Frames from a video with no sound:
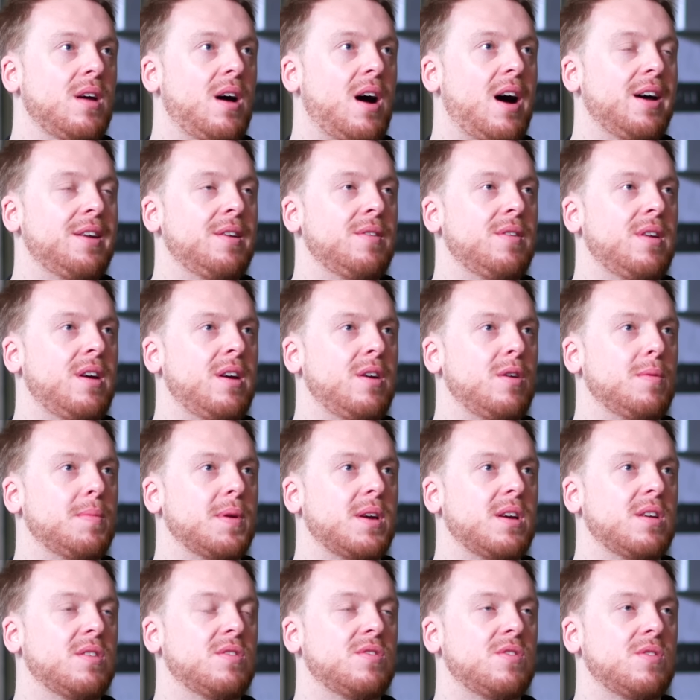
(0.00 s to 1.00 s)
I don't know
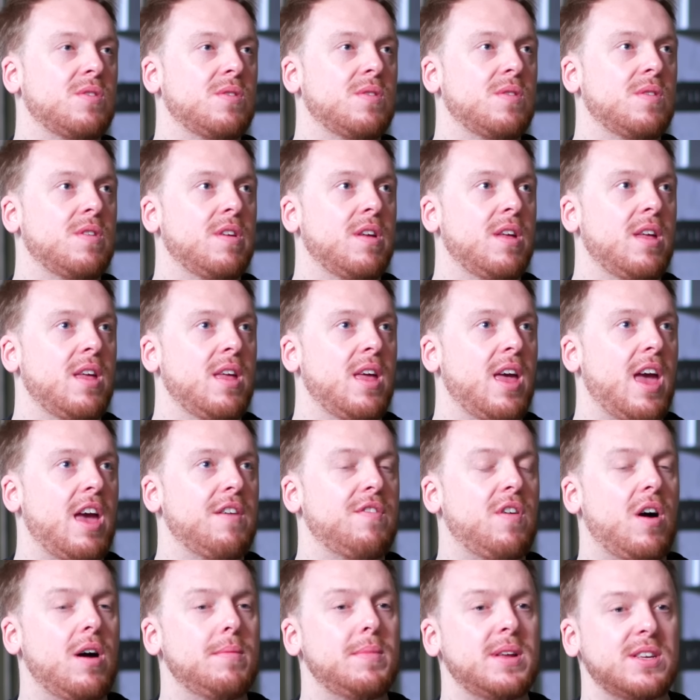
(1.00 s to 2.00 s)
because
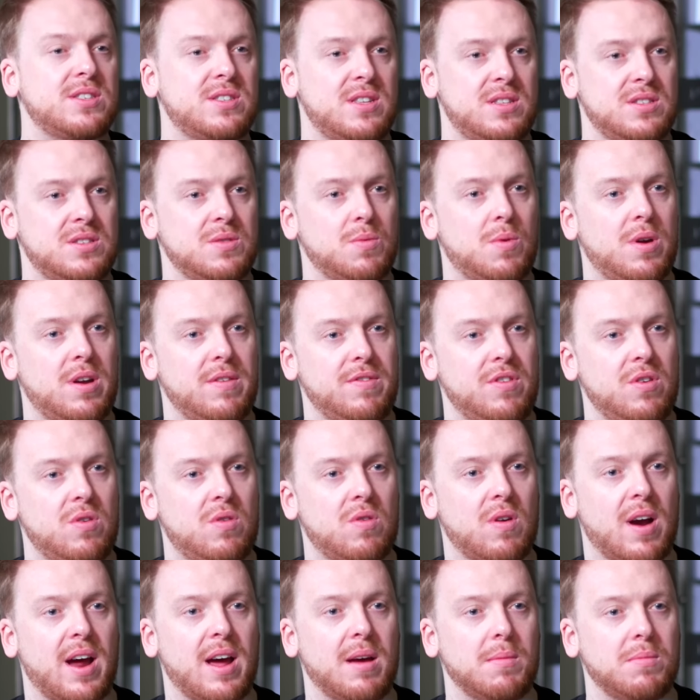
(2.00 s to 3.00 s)
if I'm listening to one of
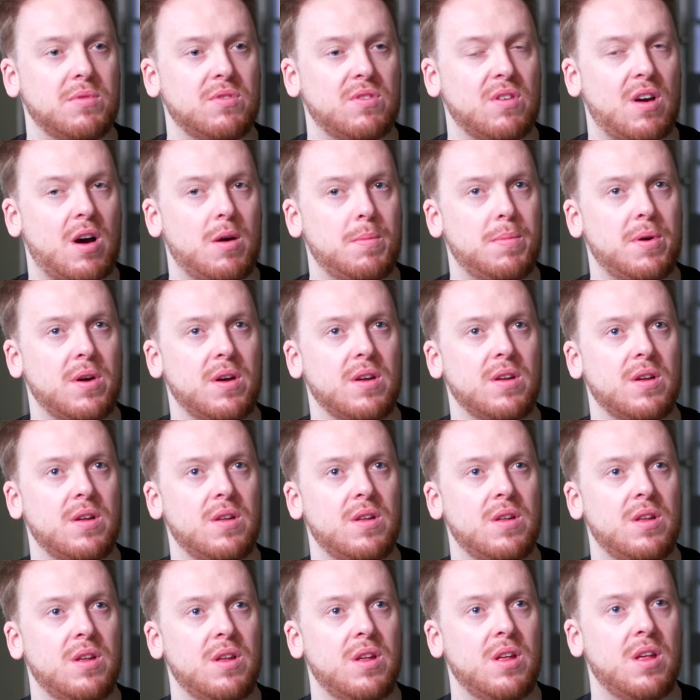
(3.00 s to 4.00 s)
your apps, I'll put
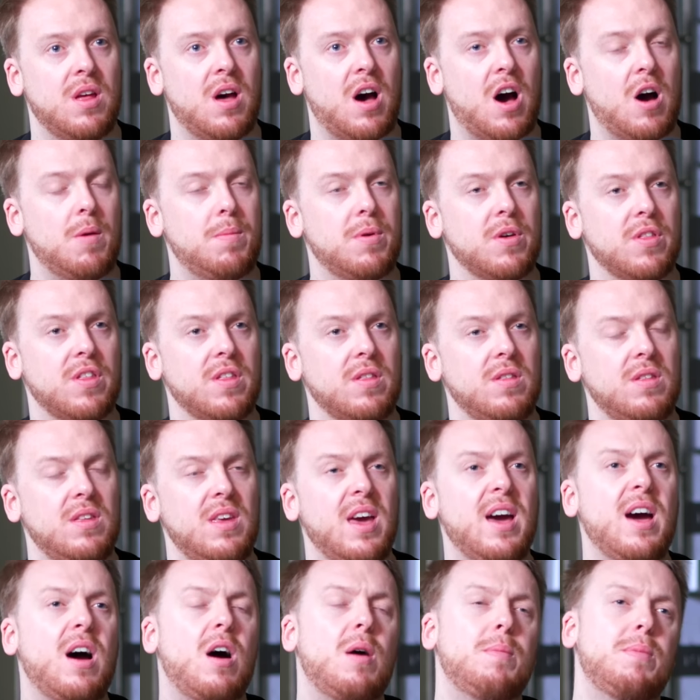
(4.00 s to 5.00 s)
I'll put
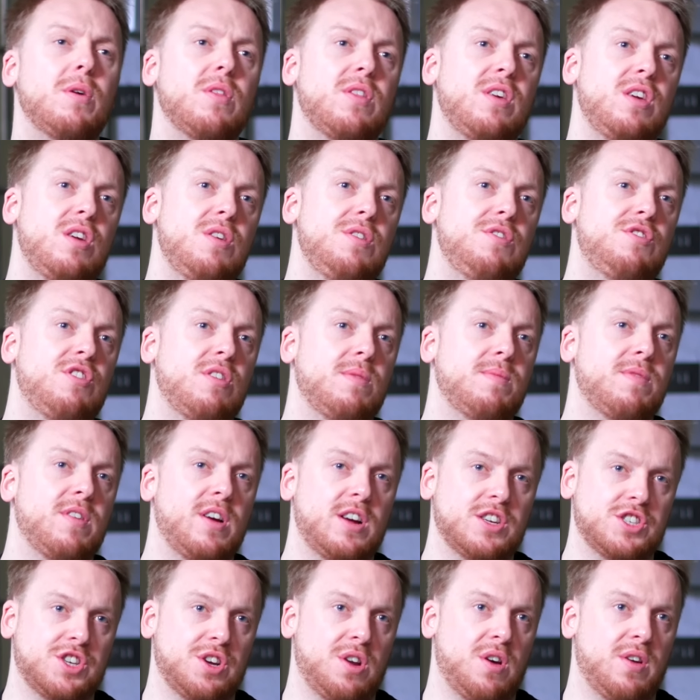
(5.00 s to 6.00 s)
yeah, I'll put the YouTube
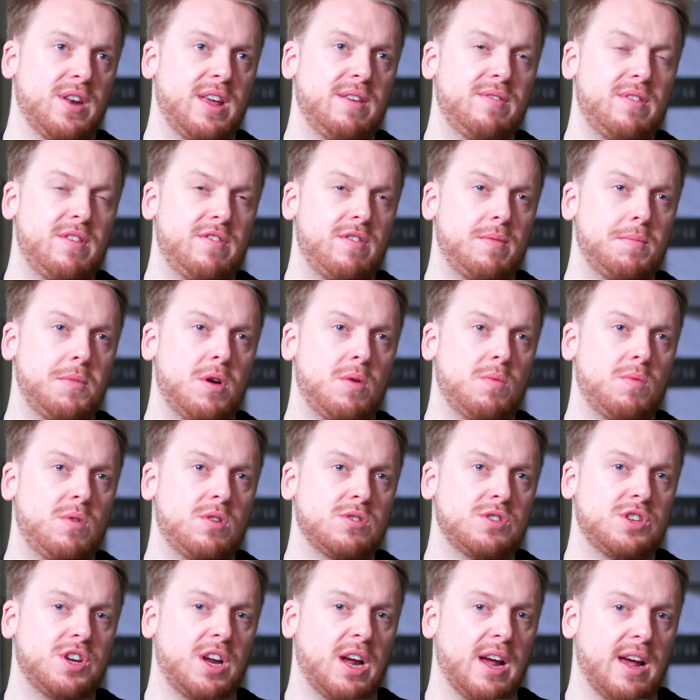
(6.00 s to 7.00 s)
version on even if I'm not
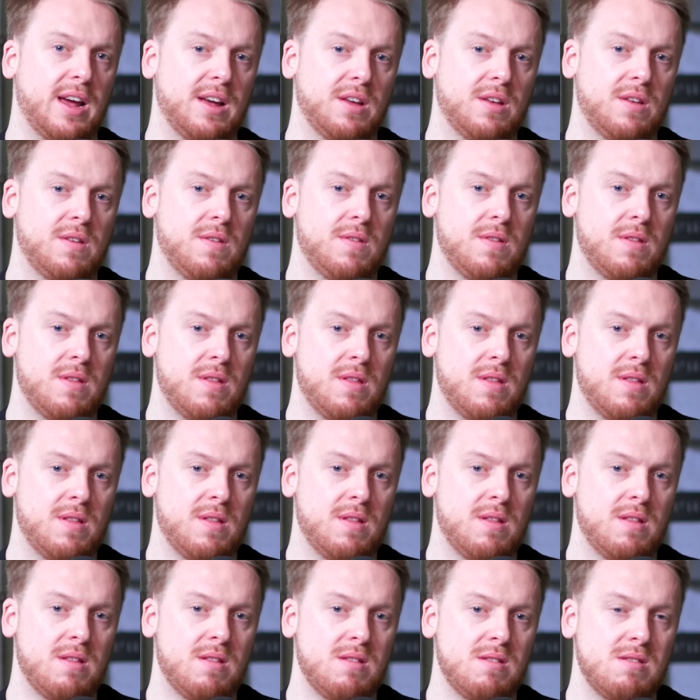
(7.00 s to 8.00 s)
watching it. Same.
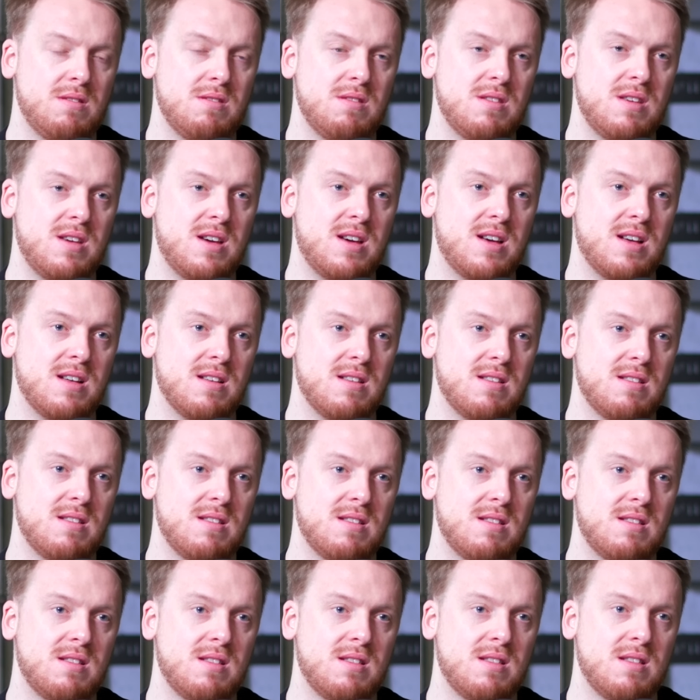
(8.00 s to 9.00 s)
Yeah.
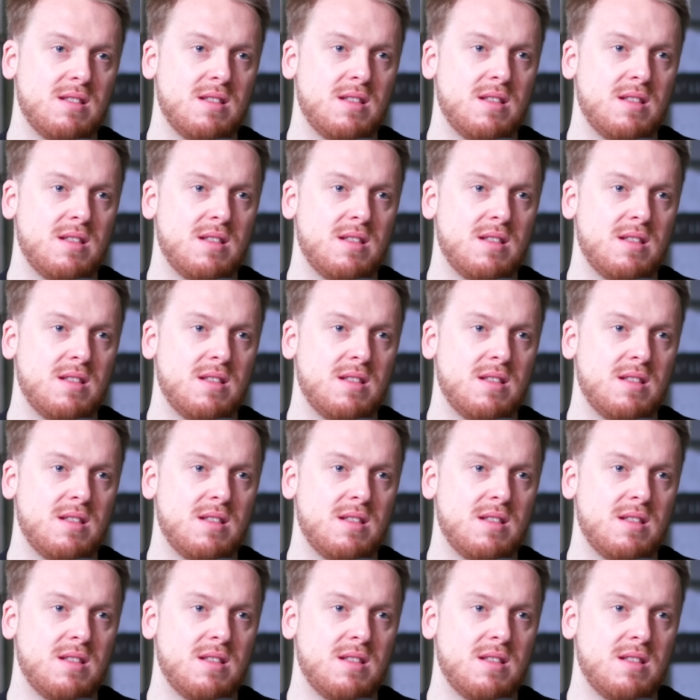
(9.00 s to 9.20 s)
Same.